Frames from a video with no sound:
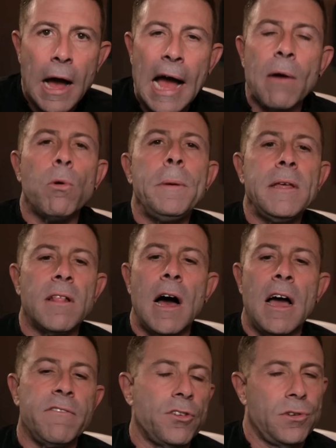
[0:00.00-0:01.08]
I will be
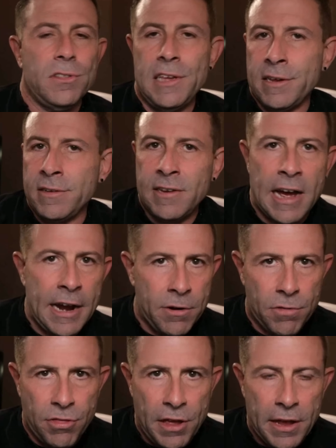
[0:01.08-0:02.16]
live during the
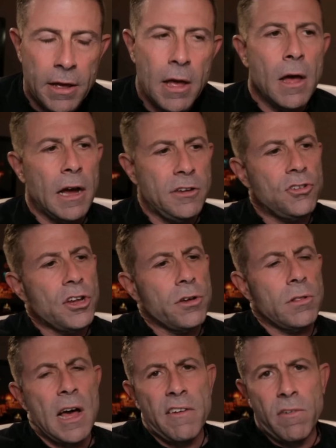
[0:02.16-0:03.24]
entire thing. I usually go
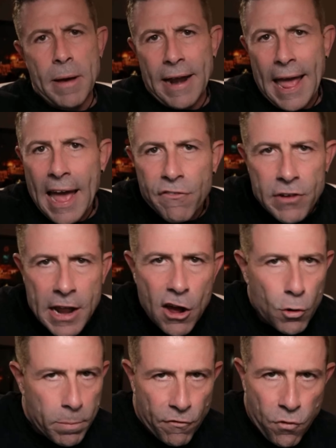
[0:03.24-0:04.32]
live about a half an
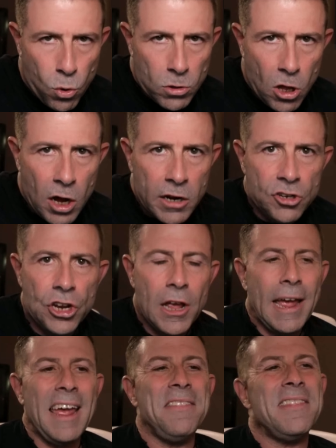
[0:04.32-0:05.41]
hour before launch,
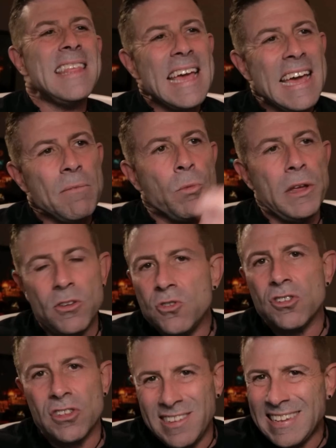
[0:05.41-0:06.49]
and then we
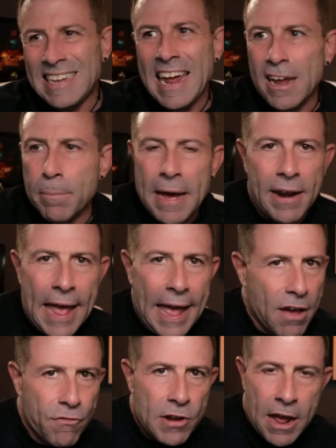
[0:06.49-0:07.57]
usually stay about a
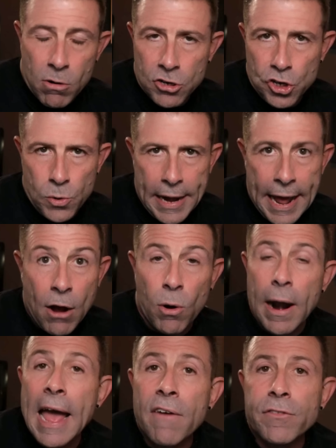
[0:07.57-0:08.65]
half an hour to an
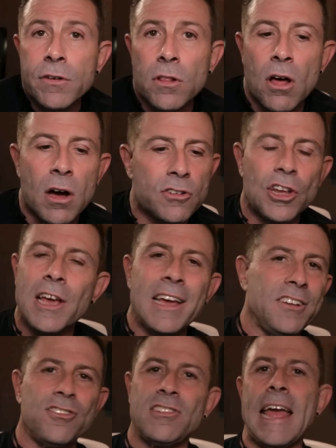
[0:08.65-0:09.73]
hour after the launch
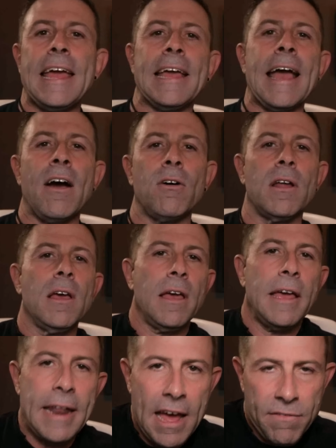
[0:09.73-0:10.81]
and just hang out
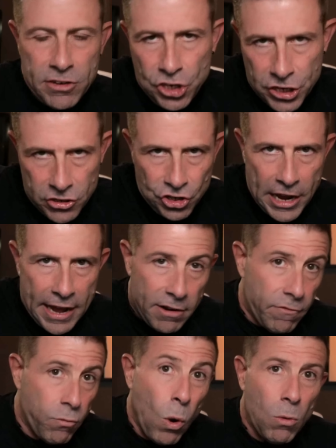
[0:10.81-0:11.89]
and have a chit chat
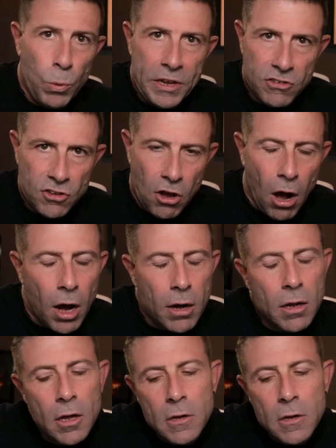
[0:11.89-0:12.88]
of what we saw.